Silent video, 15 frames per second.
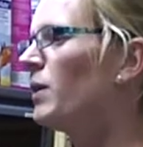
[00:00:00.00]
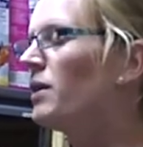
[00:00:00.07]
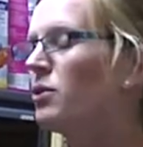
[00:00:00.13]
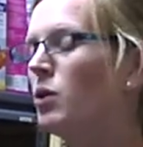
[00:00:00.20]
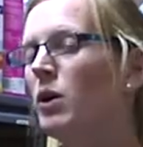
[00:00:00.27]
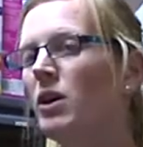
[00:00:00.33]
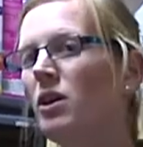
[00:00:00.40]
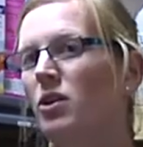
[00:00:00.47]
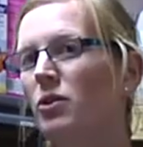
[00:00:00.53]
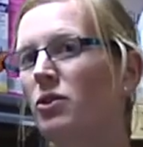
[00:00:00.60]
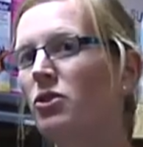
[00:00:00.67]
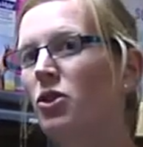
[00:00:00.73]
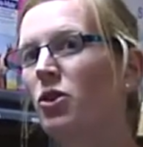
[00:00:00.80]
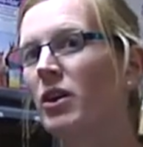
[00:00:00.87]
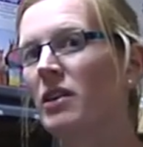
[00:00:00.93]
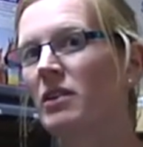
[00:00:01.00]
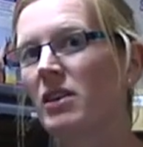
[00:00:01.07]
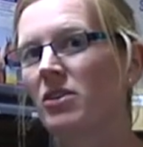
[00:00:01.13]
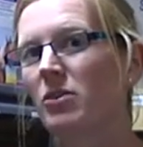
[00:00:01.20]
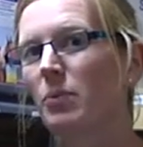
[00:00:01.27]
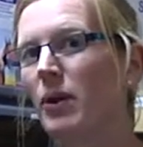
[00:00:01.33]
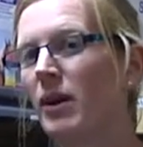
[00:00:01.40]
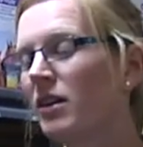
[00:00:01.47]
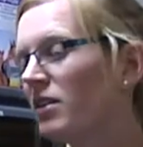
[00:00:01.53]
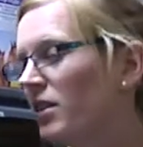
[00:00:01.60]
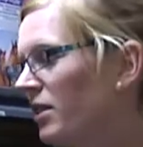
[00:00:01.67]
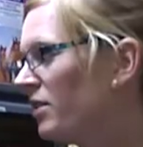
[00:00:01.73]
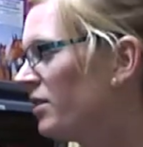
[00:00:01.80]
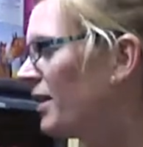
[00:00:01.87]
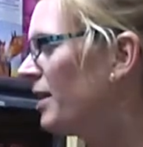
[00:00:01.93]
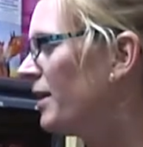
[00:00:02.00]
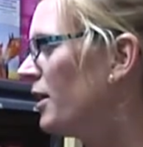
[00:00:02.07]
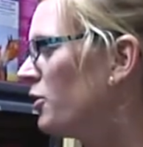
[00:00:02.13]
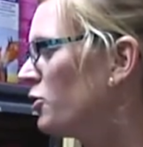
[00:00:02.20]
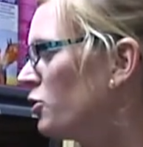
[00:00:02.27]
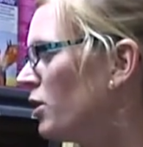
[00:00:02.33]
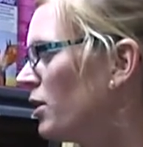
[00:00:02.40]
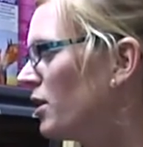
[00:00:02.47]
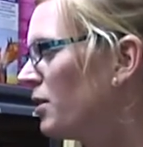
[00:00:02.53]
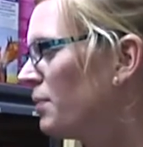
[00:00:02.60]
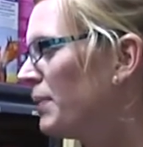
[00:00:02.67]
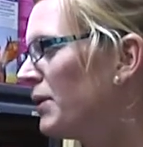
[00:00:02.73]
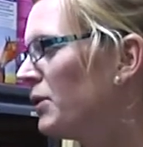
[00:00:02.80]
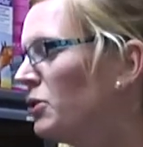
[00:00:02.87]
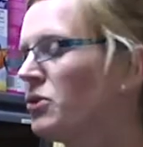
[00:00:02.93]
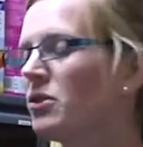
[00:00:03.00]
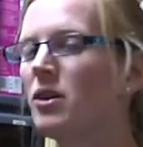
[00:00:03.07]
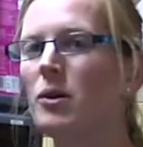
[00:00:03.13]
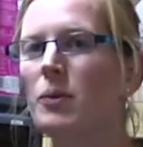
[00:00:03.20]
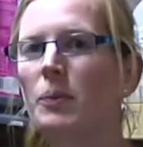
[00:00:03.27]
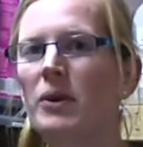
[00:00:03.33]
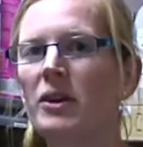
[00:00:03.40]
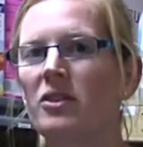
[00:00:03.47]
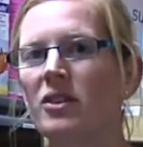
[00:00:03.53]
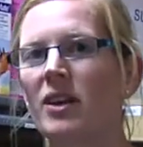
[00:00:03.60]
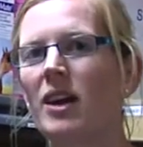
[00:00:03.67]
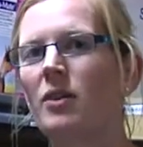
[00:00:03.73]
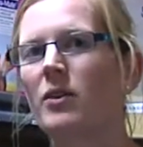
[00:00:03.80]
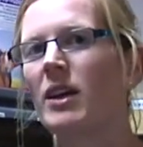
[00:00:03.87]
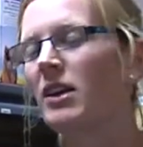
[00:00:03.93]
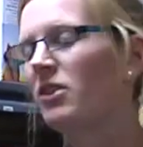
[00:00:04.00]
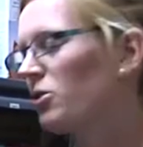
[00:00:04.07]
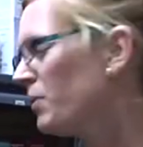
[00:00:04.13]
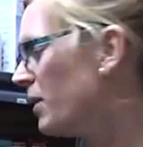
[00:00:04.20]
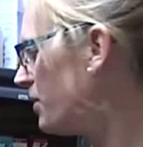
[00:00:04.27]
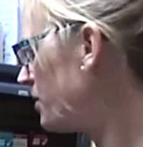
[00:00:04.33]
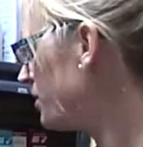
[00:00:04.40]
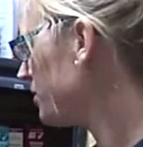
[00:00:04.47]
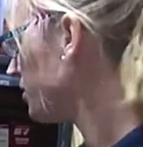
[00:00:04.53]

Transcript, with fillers: we have quite a lot of stock in this practice and our drug bills are pretty scary each month.